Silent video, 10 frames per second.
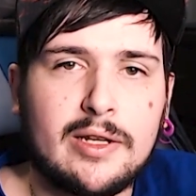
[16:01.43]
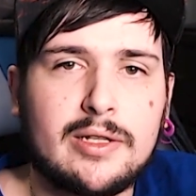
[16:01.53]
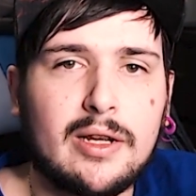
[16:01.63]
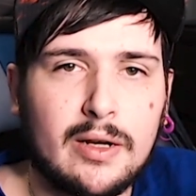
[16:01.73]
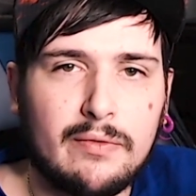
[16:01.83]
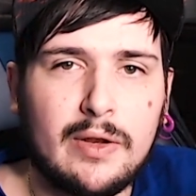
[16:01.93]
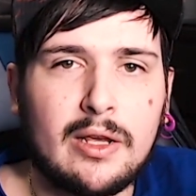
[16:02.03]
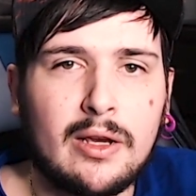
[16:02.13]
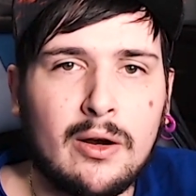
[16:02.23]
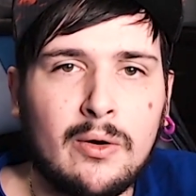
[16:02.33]
in a
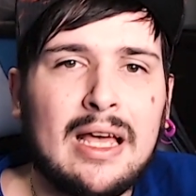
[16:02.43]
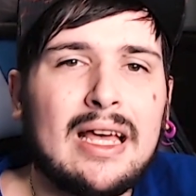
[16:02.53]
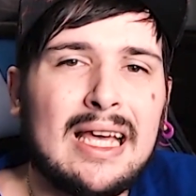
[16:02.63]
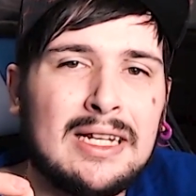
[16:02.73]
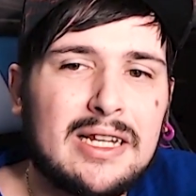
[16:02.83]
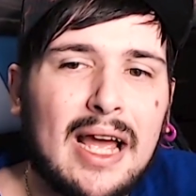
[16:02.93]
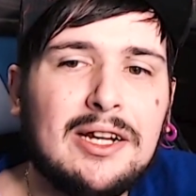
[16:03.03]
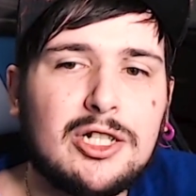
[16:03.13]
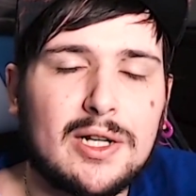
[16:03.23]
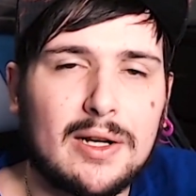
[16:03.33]
video
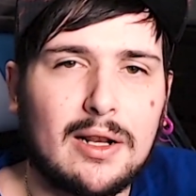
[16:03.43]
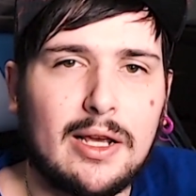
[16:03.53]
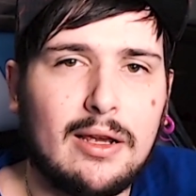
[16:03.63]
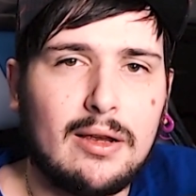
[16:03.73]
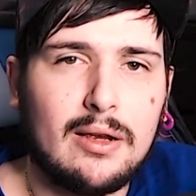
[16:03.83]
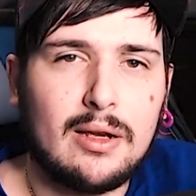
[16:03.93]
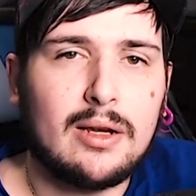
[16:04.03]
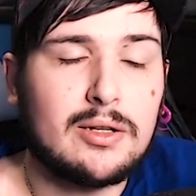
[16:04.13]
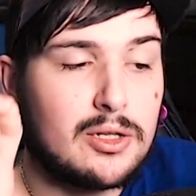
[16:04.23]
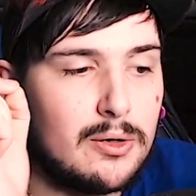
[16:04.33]
intentionally
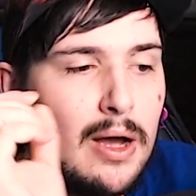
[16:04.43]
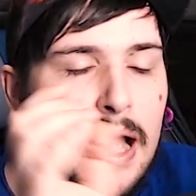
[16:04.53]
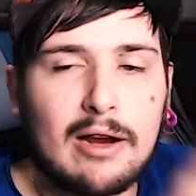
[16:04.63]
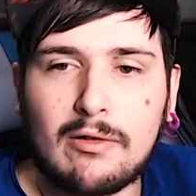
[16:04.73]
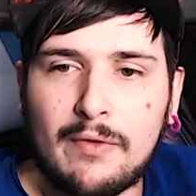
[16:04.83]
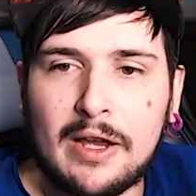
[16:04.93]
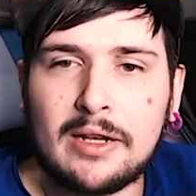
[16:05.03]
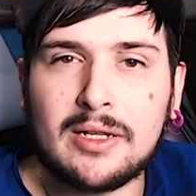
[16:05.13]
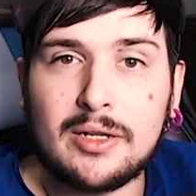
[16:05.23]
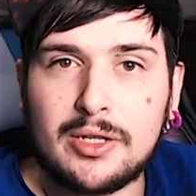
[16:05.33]
to aggravate
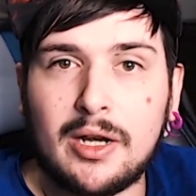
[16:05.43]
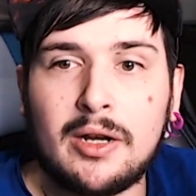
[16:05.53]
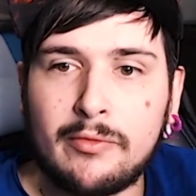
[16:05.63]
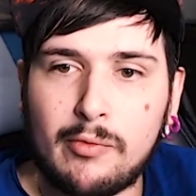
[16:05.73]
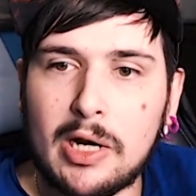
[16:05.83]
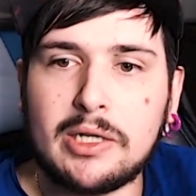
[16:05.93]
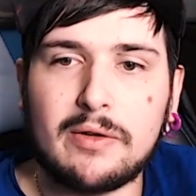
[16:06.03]
a certain race of